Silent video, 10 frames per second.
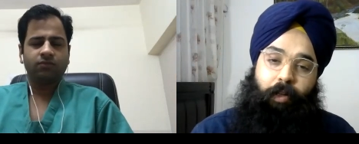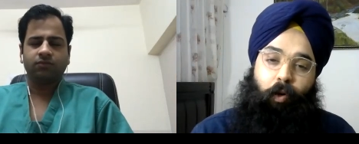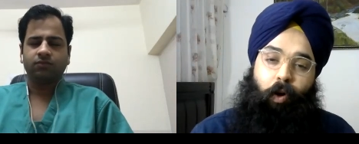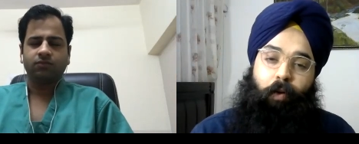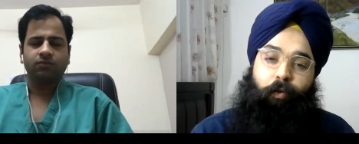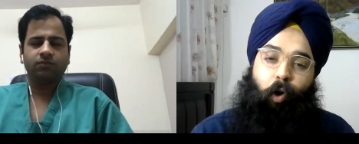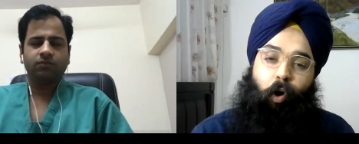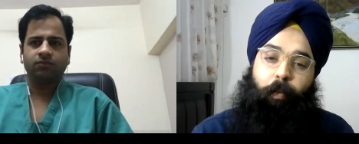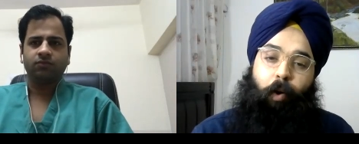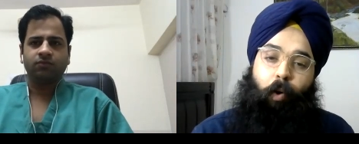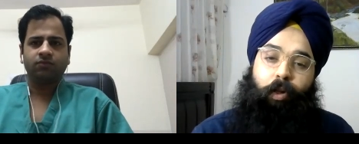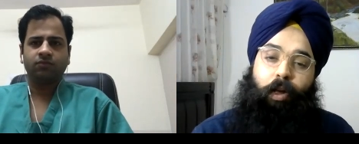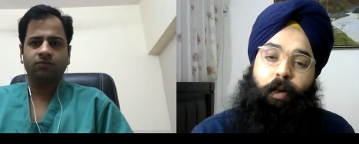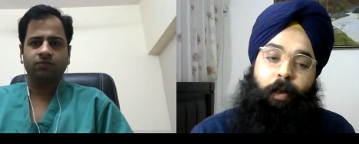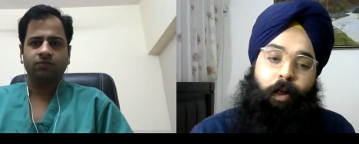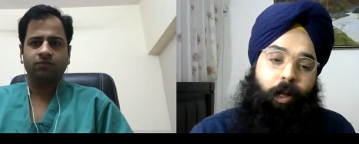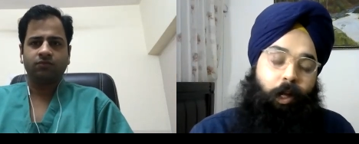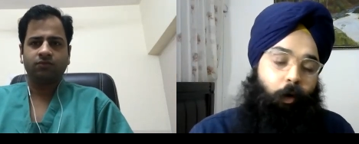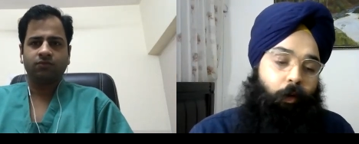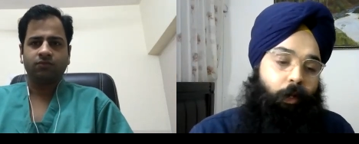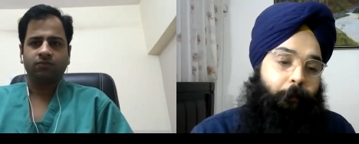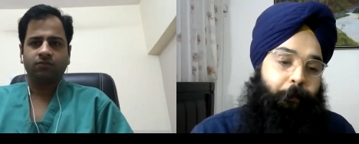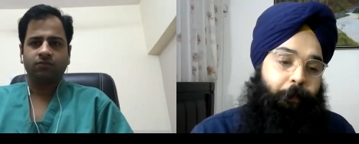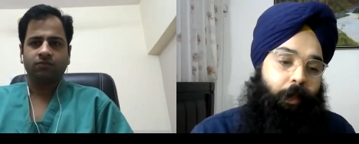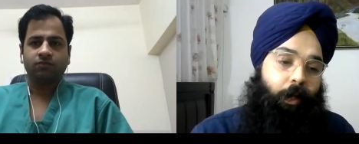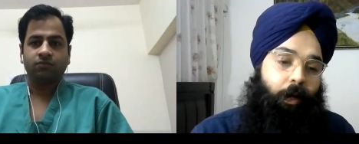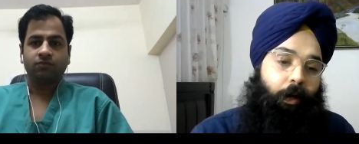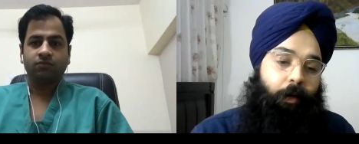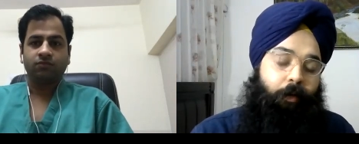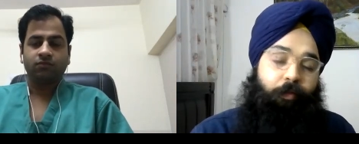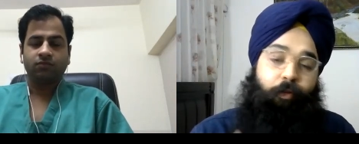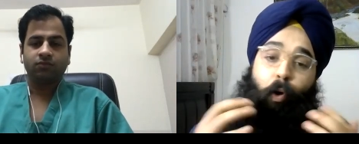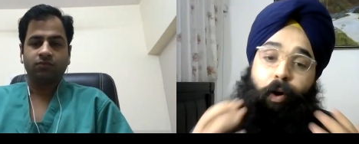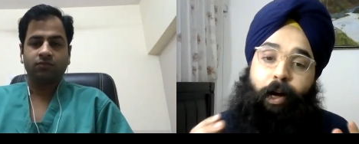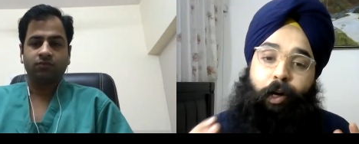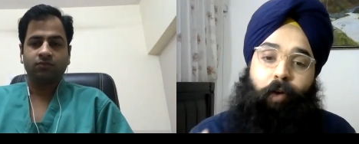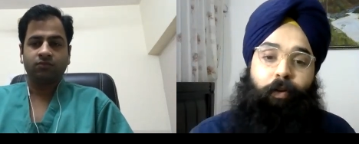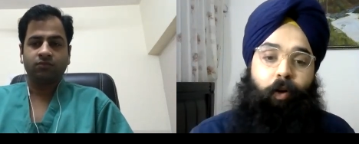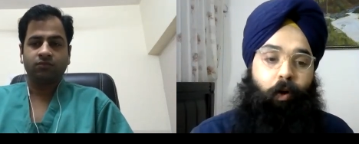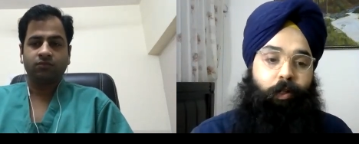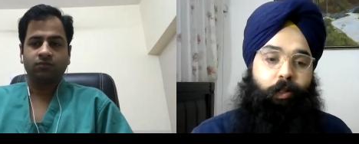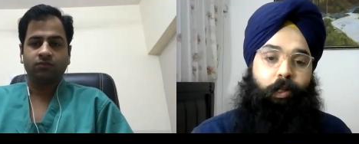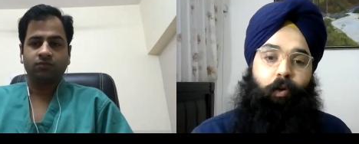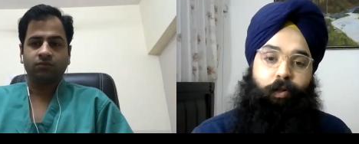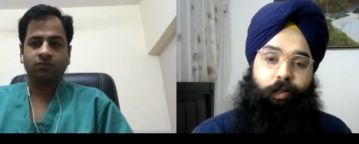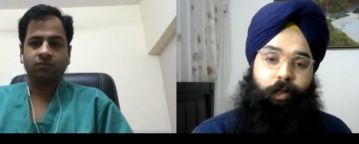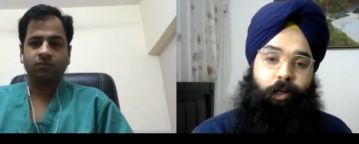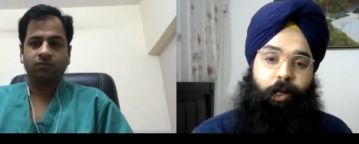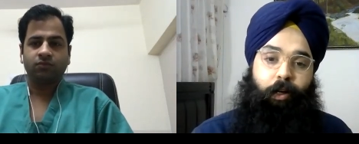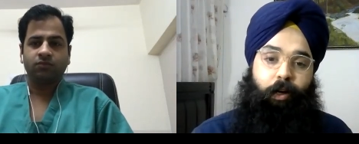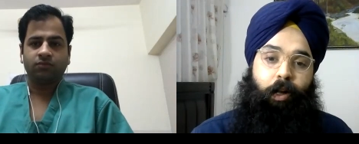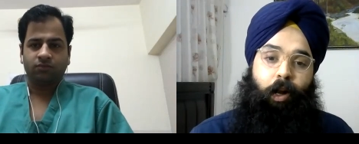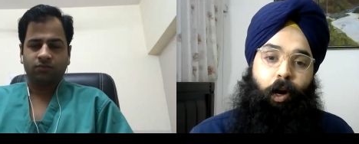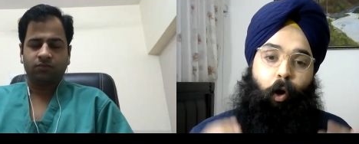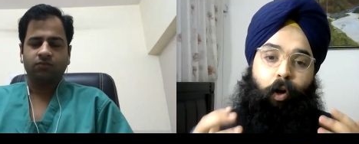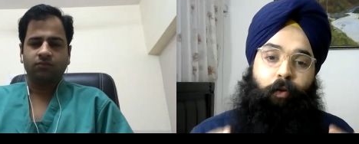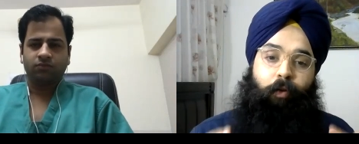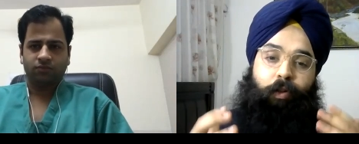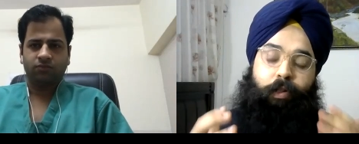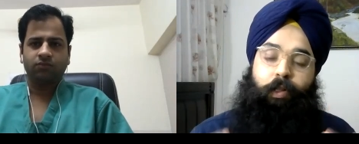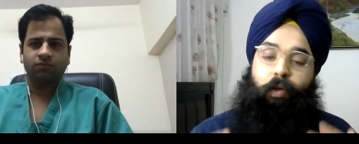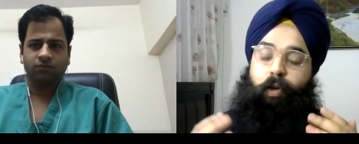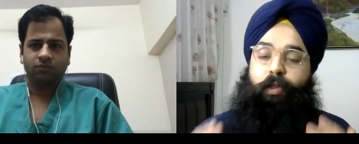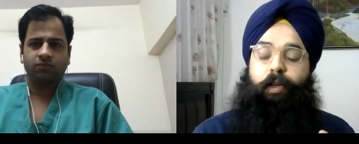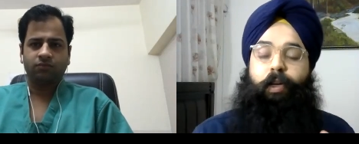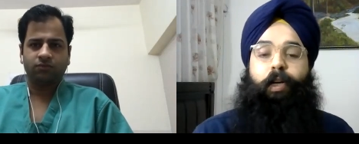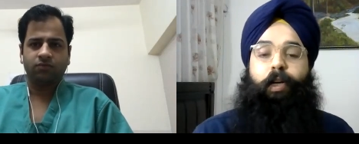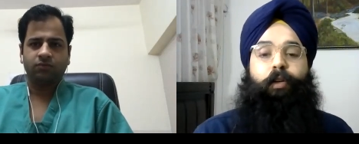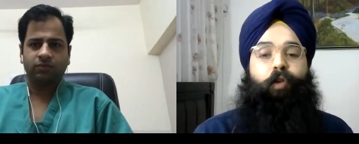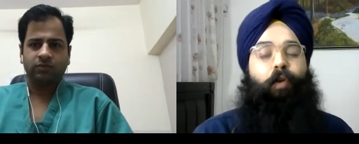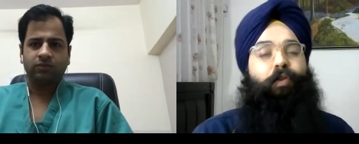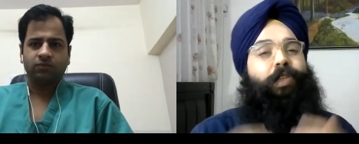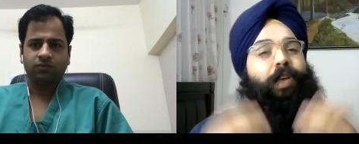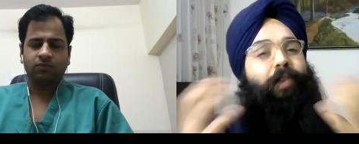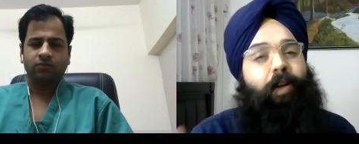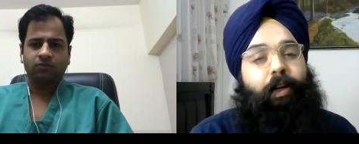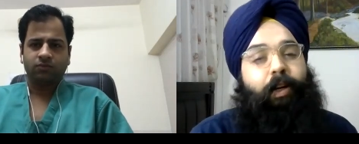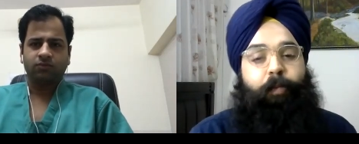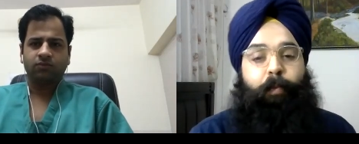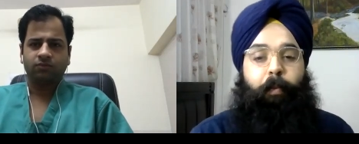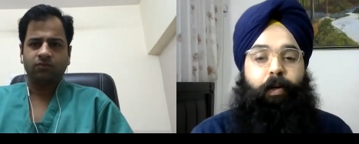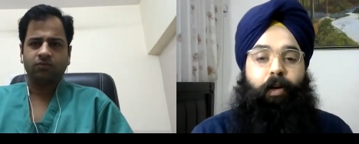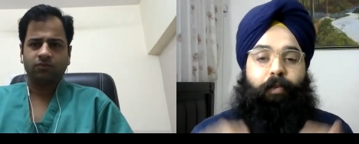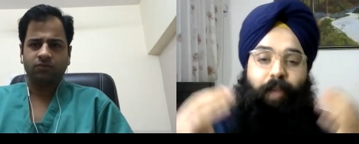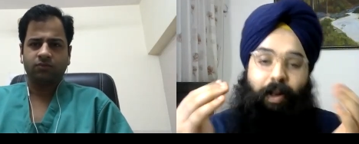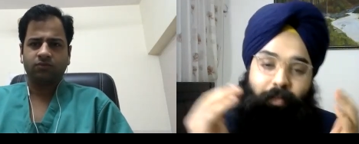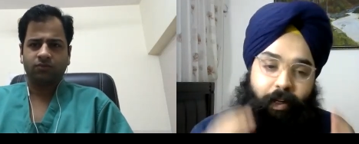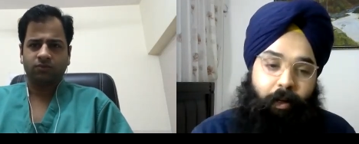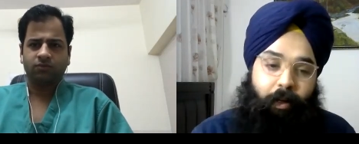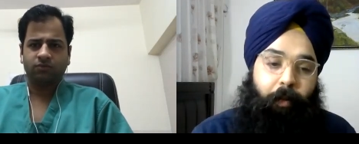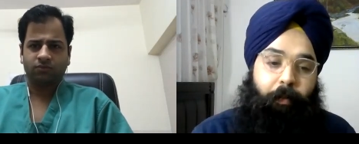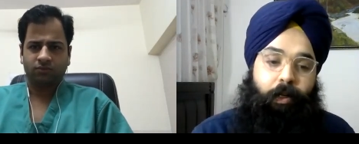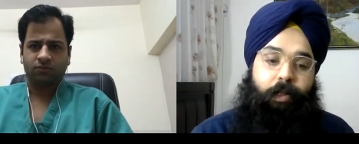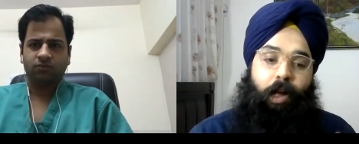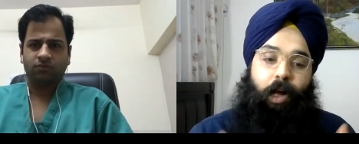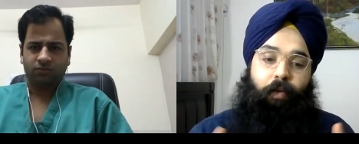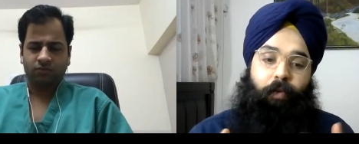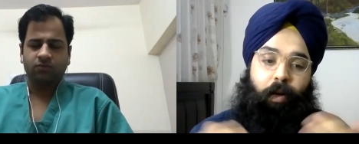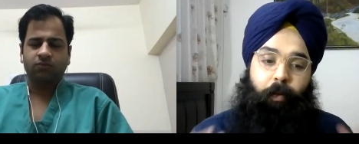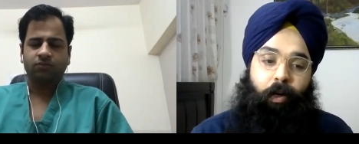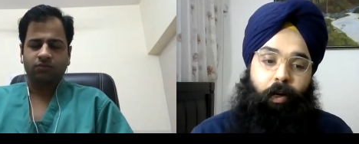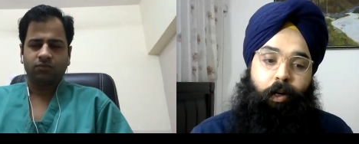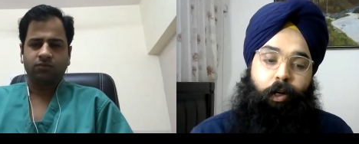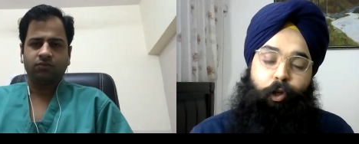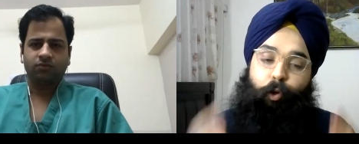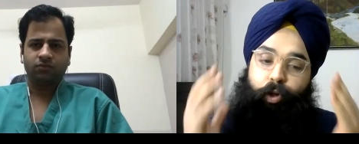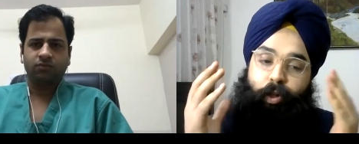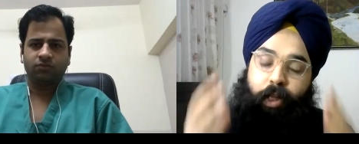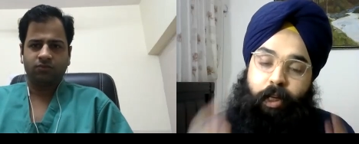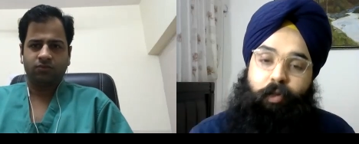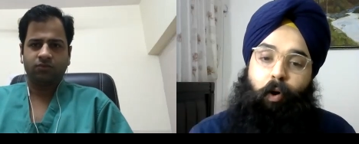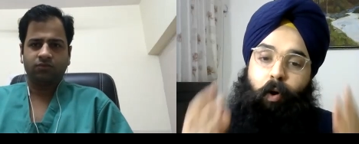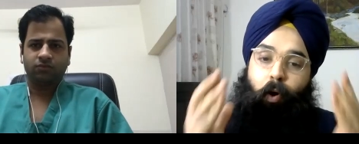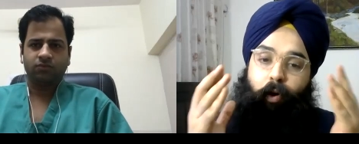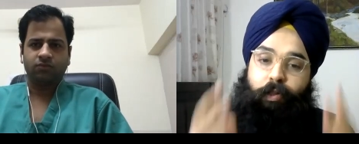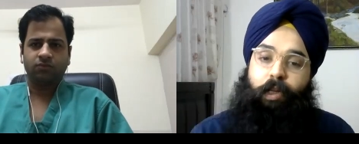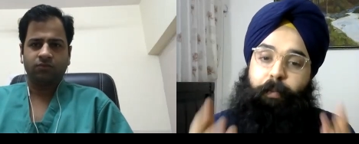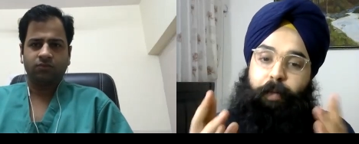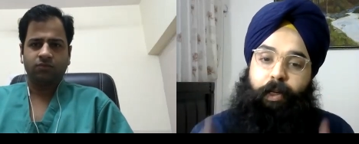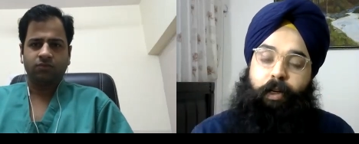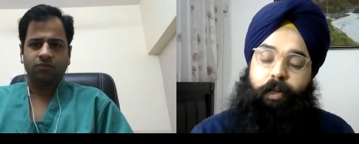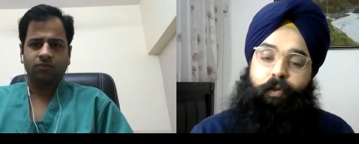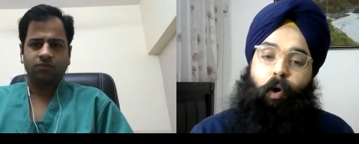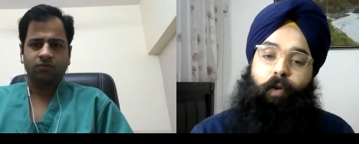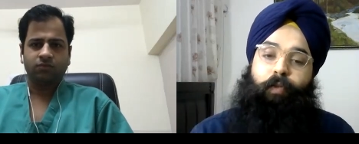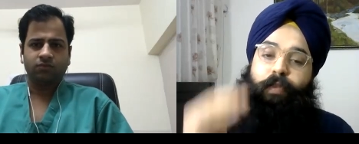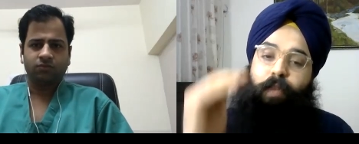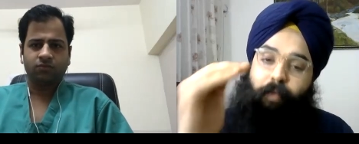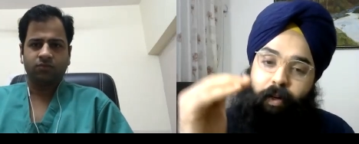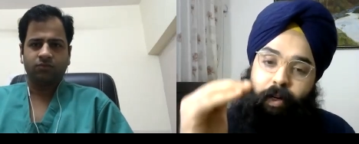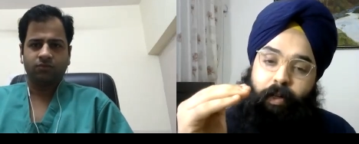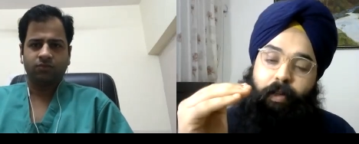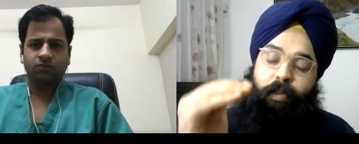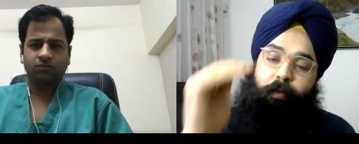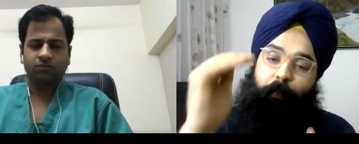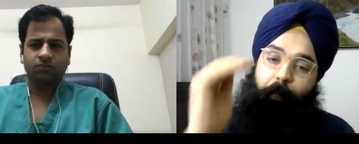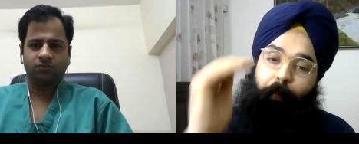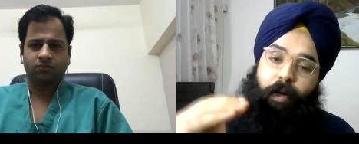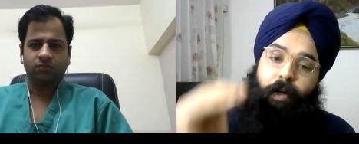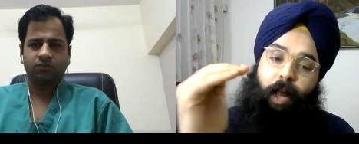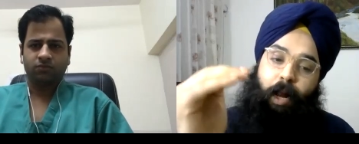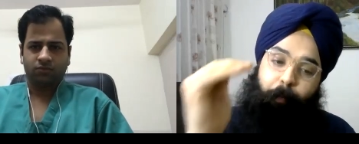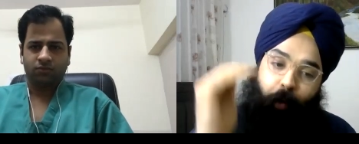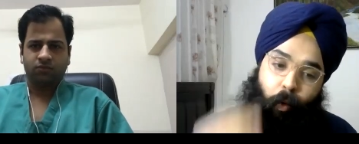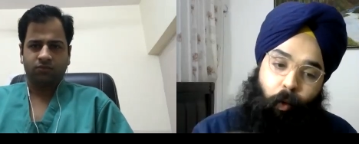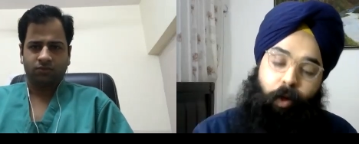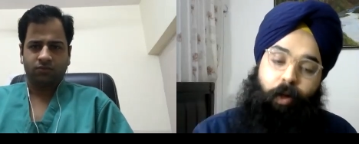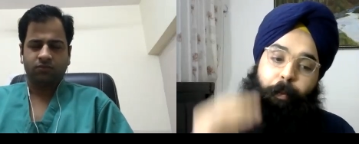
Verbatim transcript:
Speaker 1: there's a lot of talk about the, you know, the uh, flow rate of an oxygen concentrator. A lot of oxygen concentrators of 7 liters per minute, 5 liter per minutes are available. Should these oxygen meters of 7 liters per minute and below